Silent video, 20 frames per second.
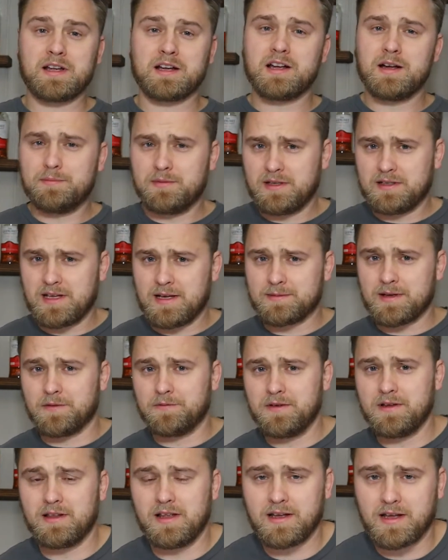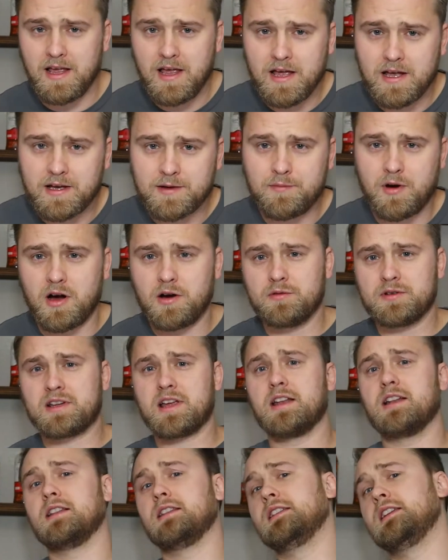A couple of times, I feel like Kamaru was
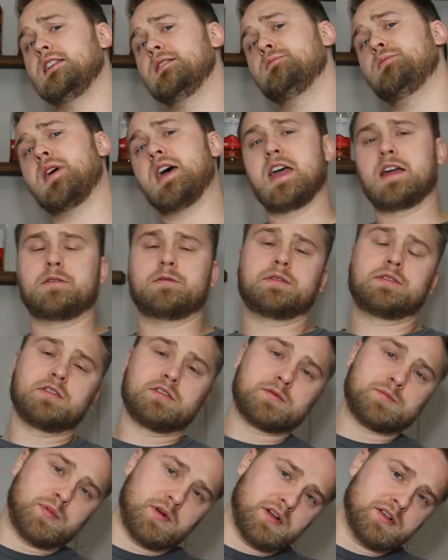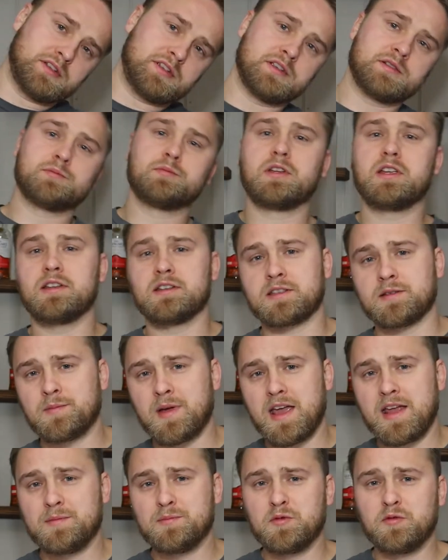kind of leaning back with those punches, getting some
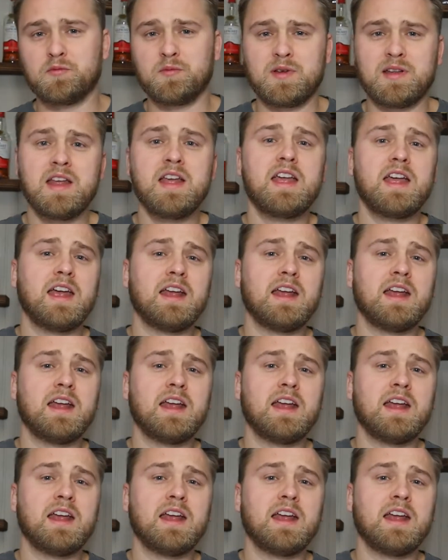head movement,